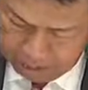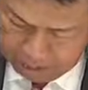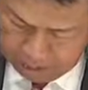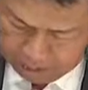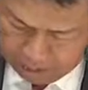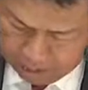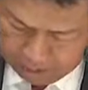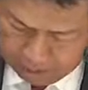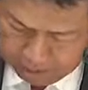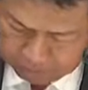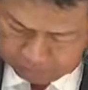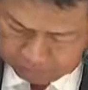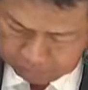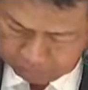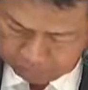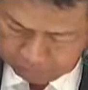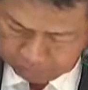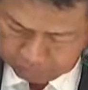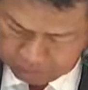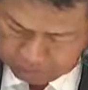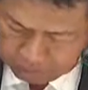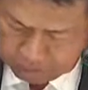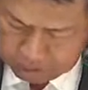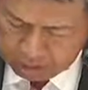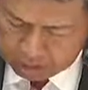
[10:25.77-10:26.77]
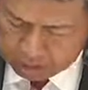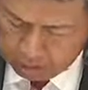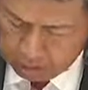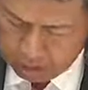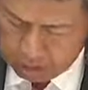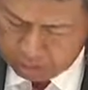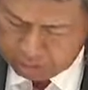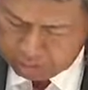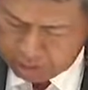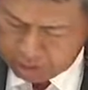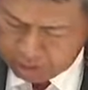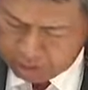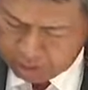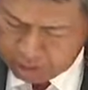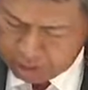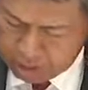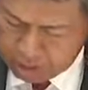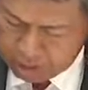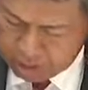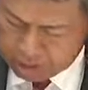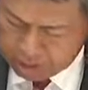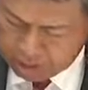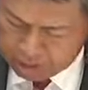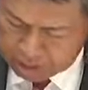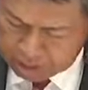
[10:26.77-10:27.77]
Um, further collaboration
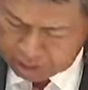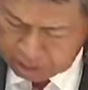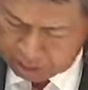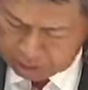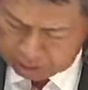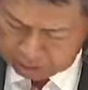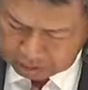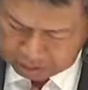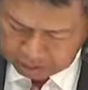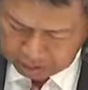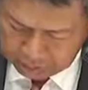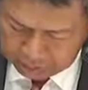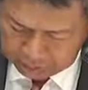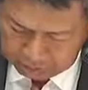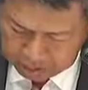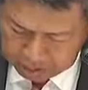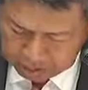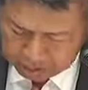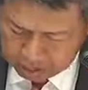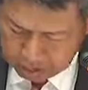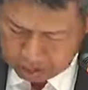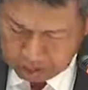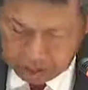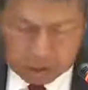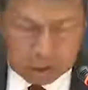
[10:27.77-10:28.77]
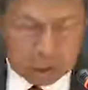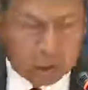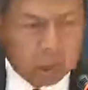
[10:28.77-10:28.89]
has resulted in Malaysia